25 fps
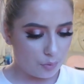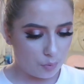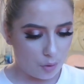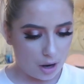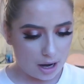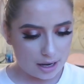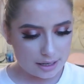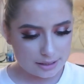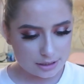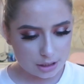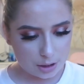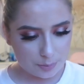
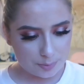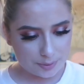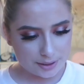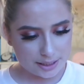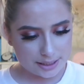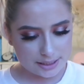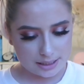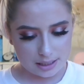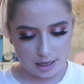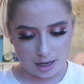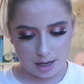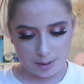Right, let's open
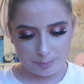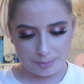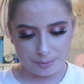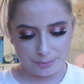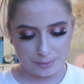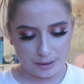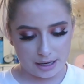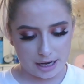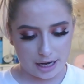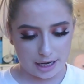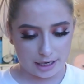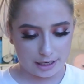this up.
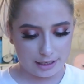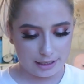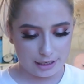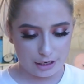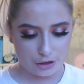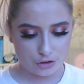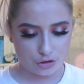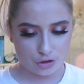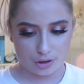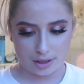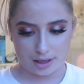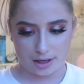I
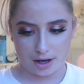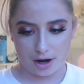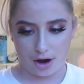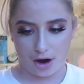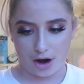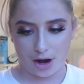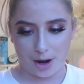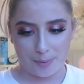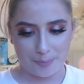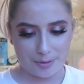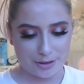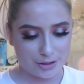literally
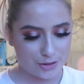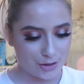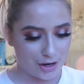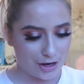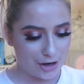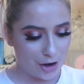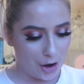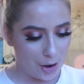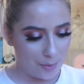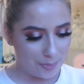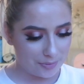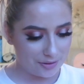can't. I've been
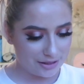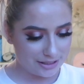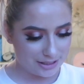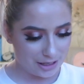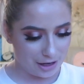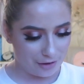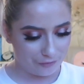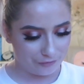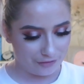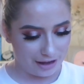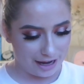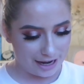trying to open this
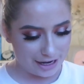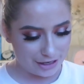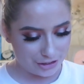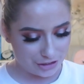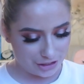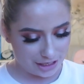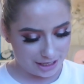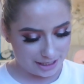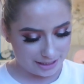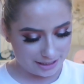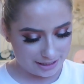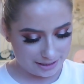up for
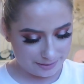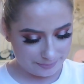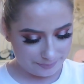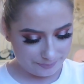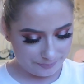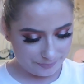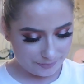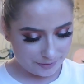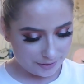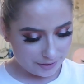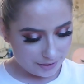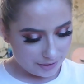ages.
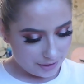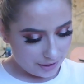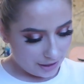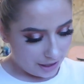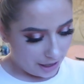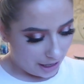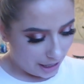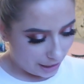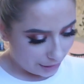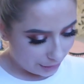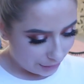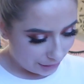
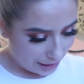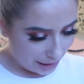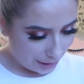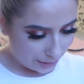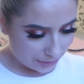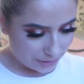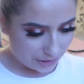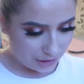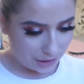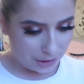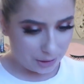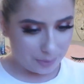I don't know
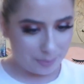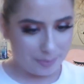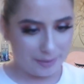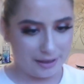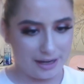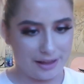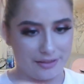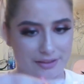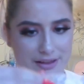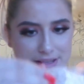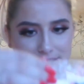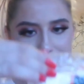how to
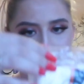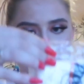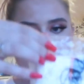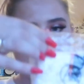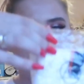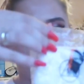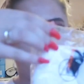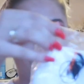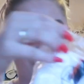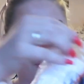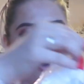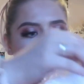open it. There's
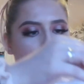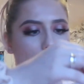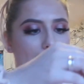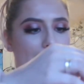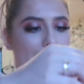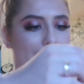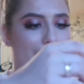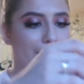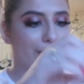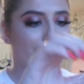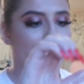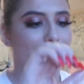no... Oh,
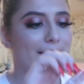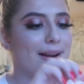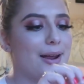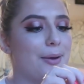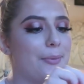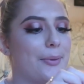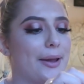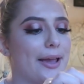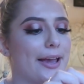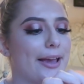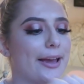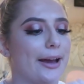hang on.
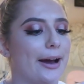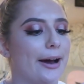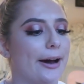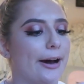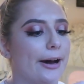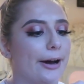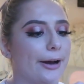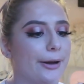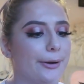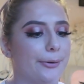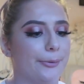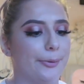Here we
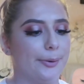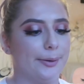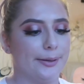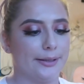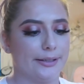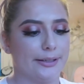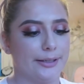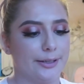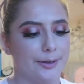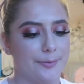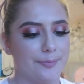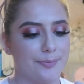go.
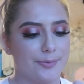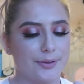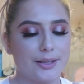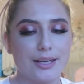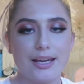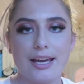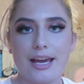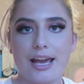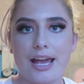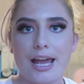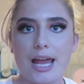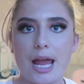
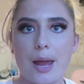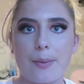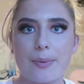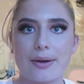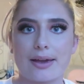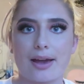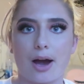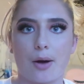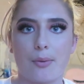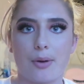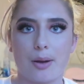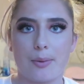Here
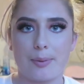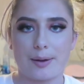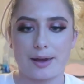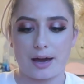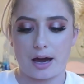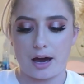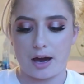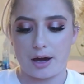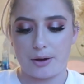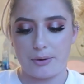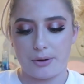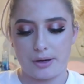we
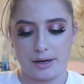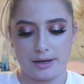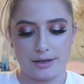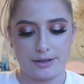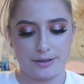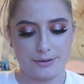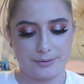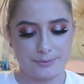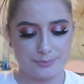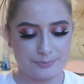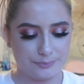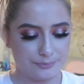go.
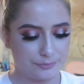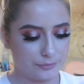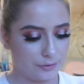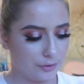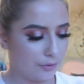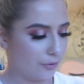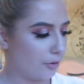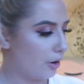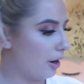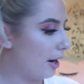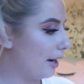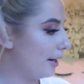
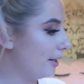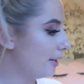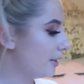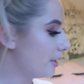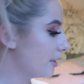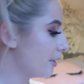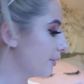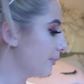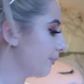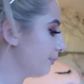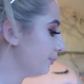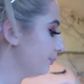Right.
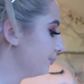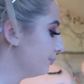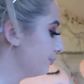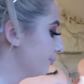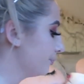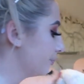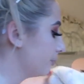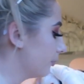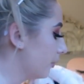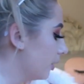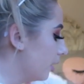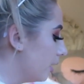
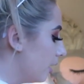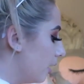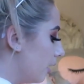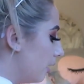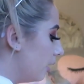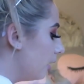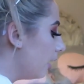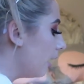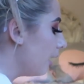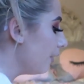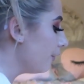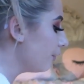
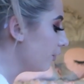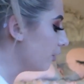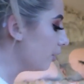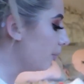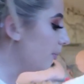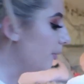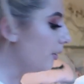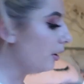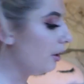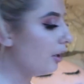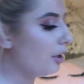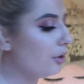Life
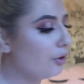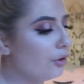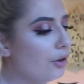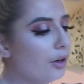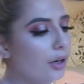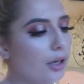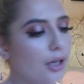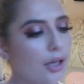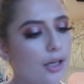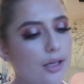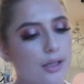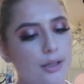could be a
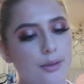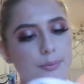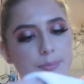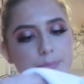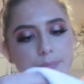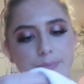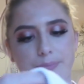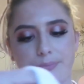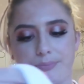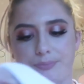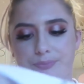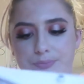
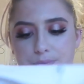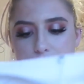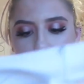dream.